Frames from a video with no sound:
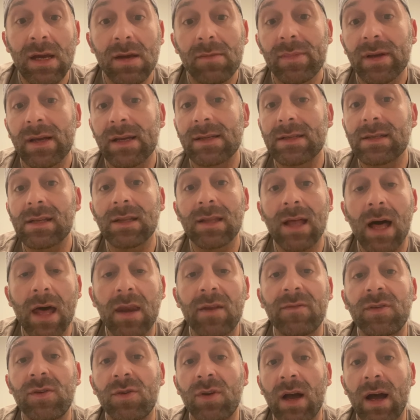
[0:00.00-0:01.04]
Because a lot
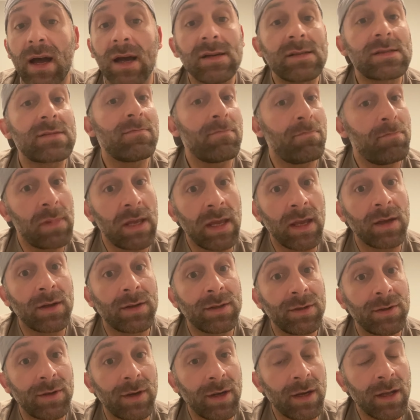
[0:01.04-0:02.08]
of you guys, me
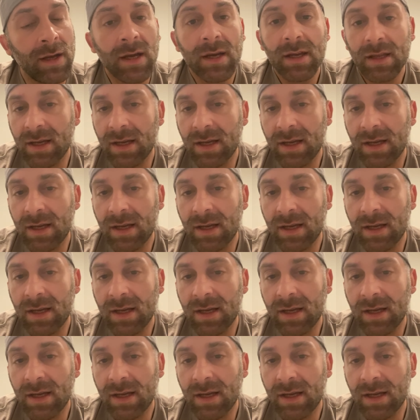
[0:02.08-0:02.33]
included,